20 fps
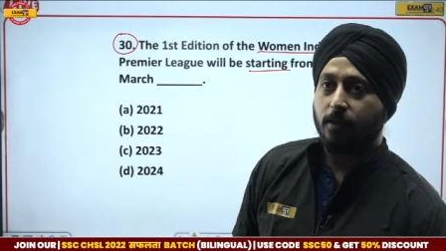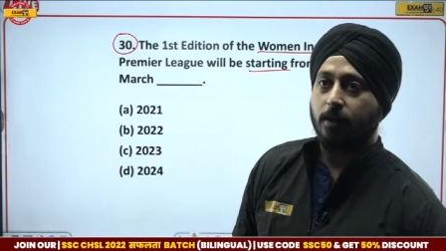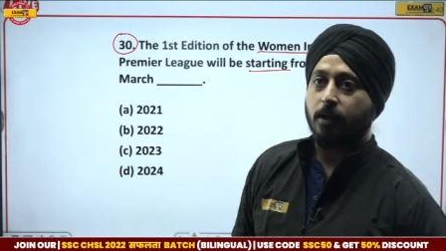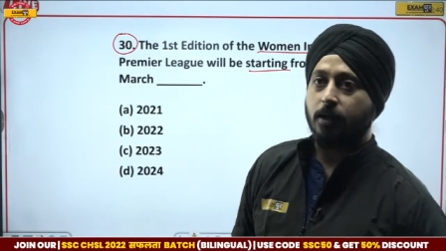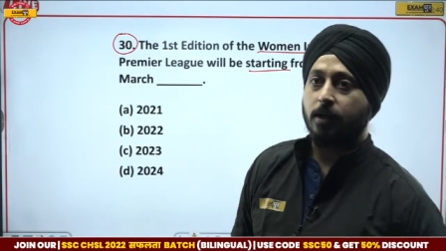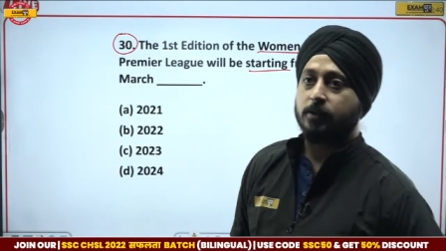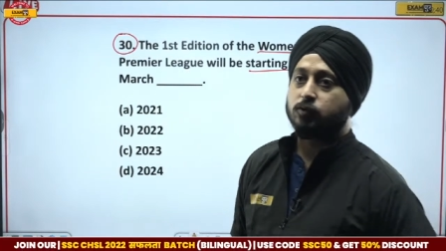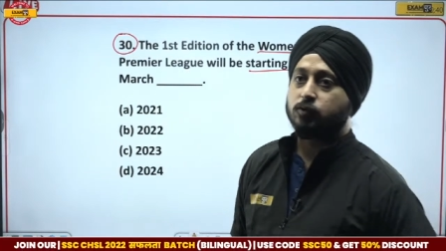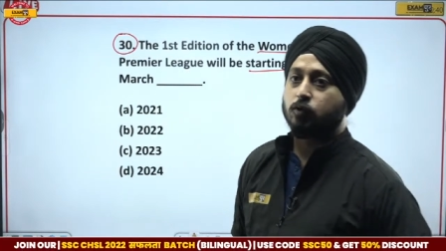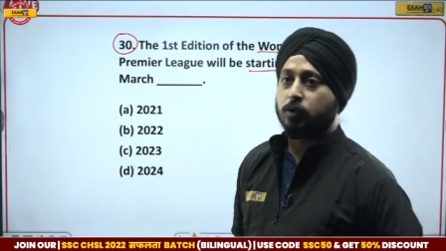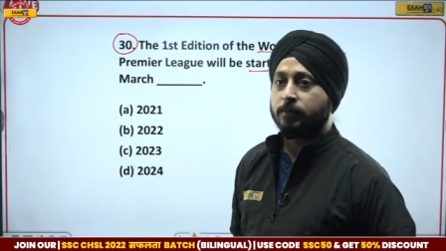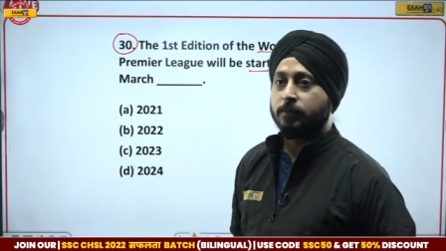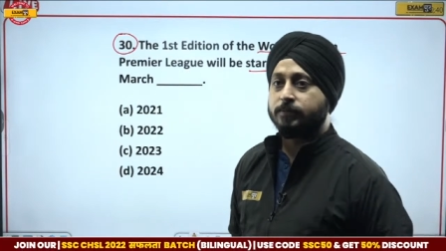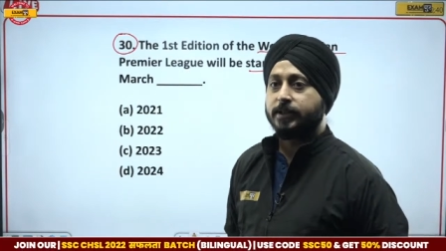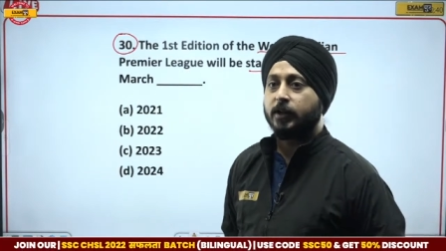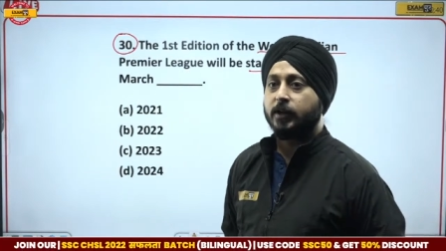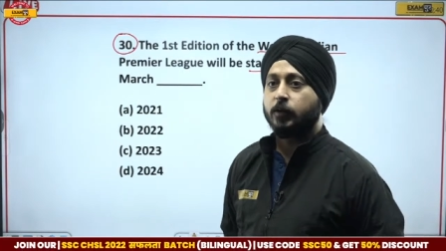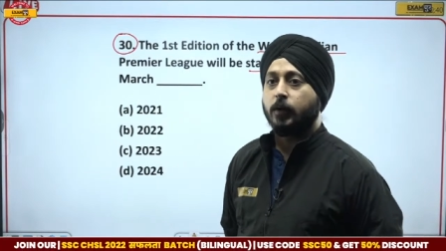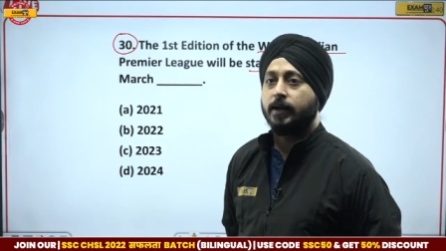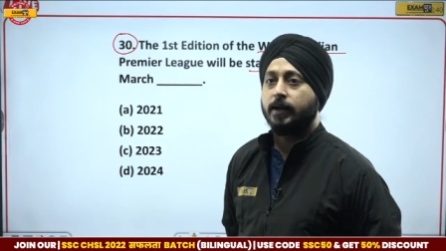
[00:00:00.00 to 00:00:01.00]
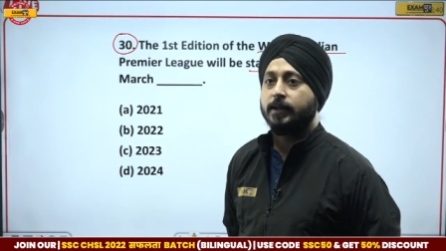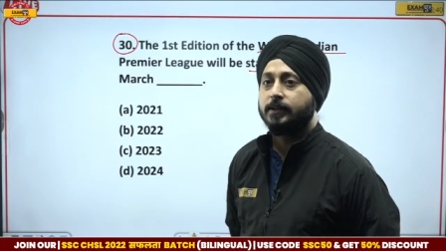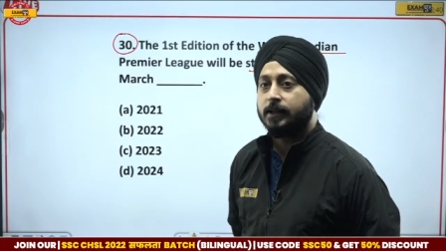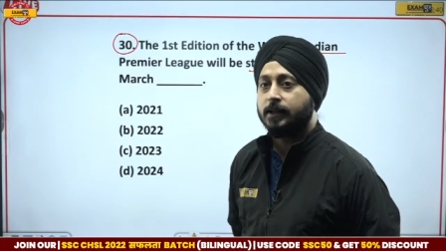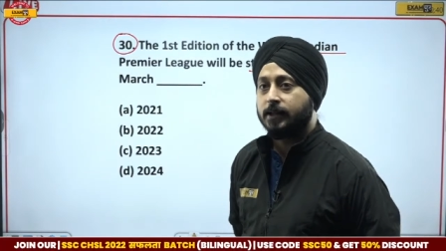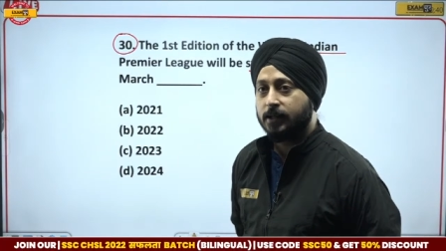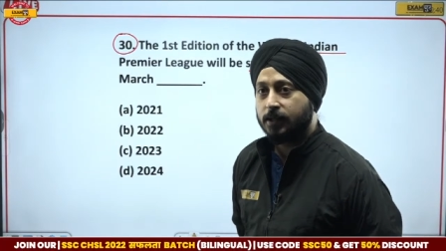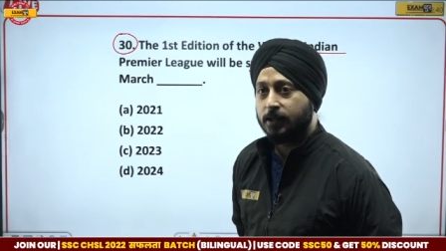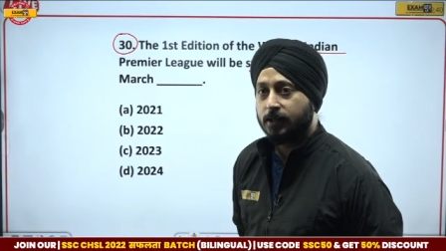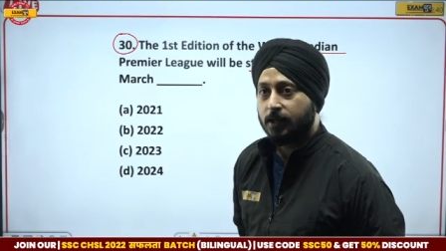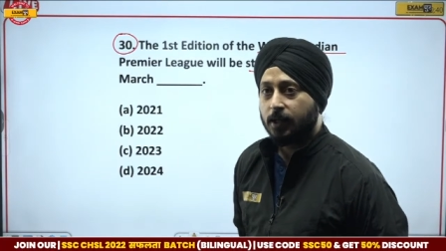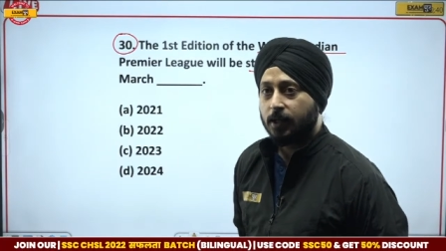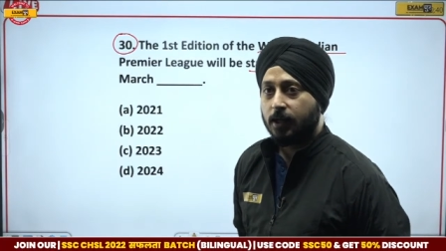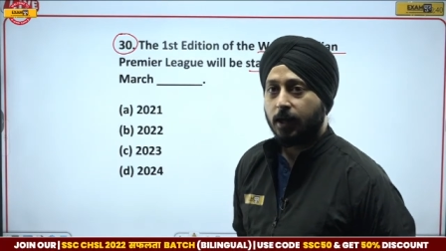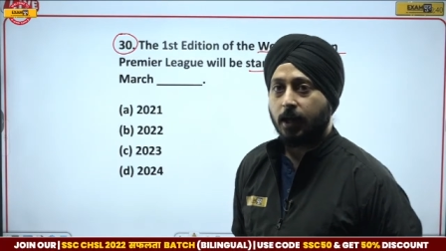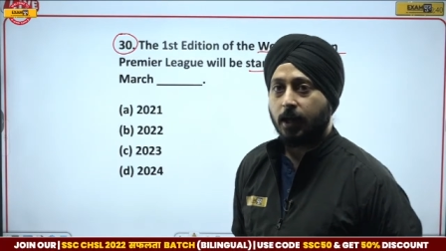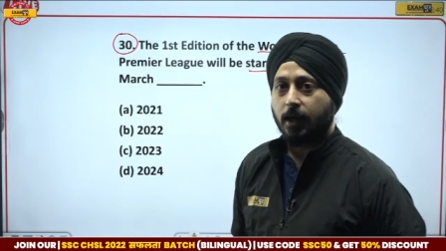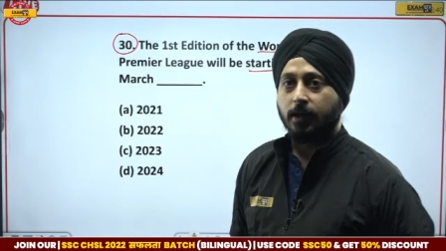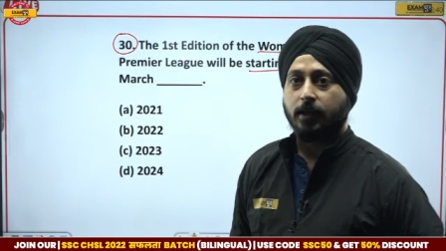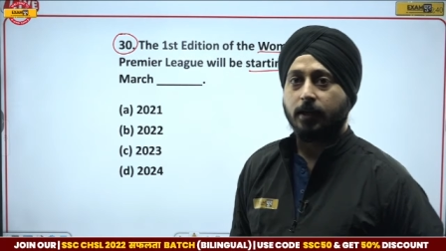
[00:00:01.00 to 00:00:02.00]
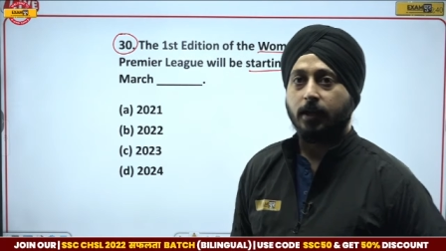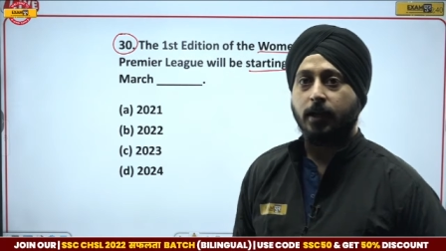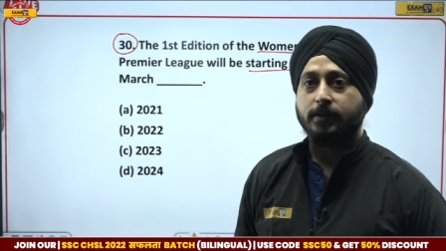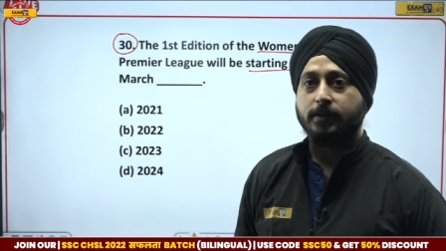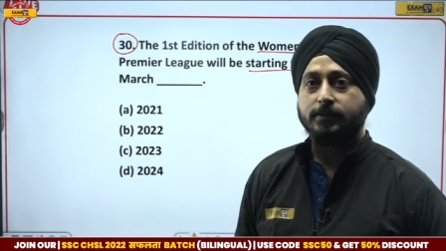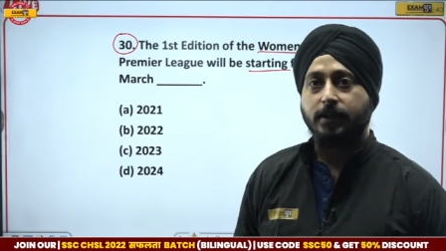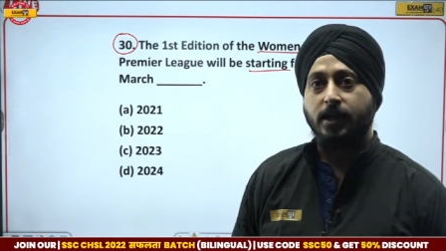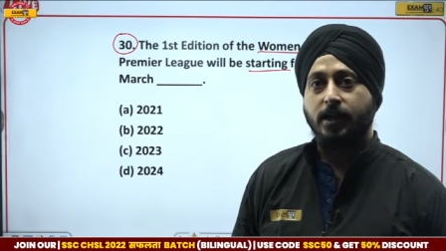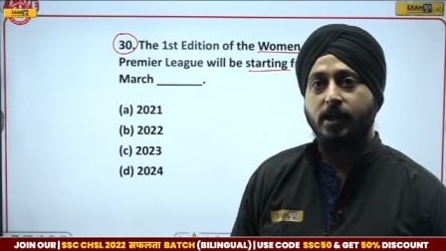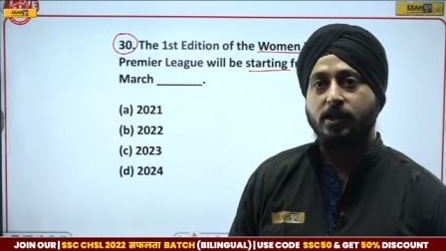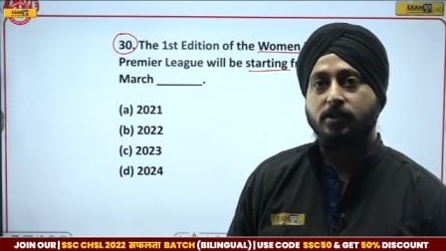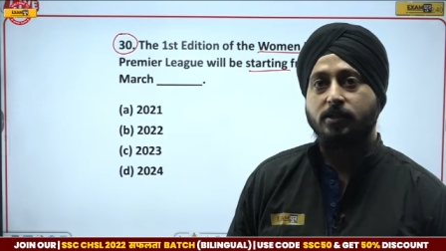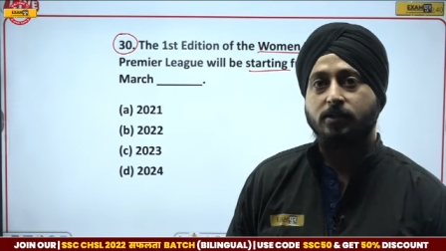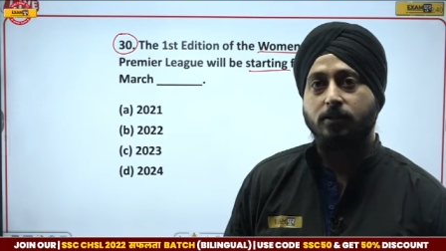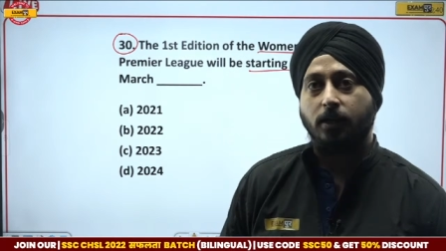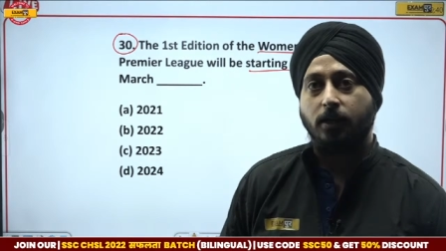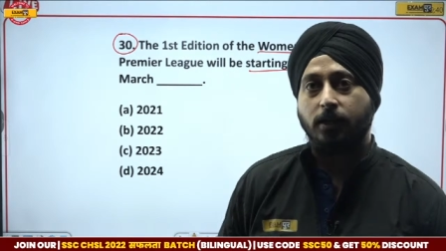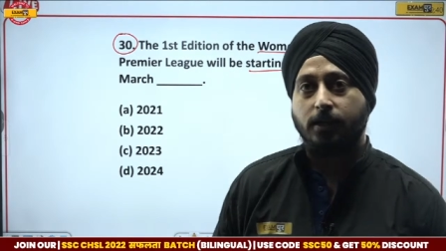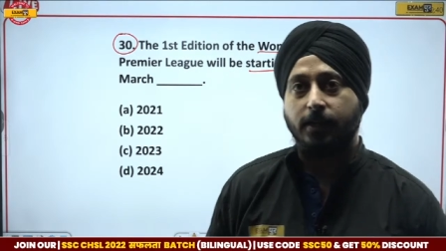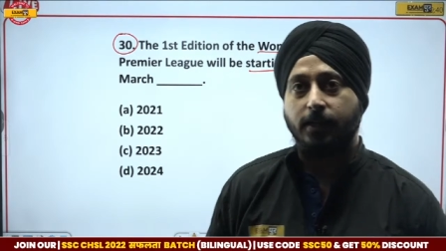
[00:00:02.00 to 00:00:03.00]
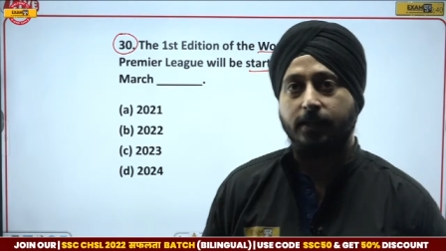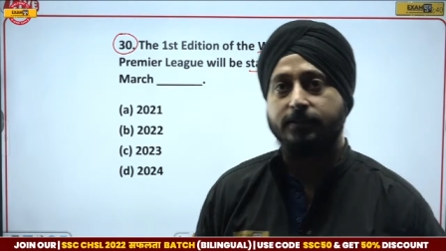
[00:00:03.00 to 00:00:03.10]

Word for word: uh, Sonam saying 23, and Connect saying 30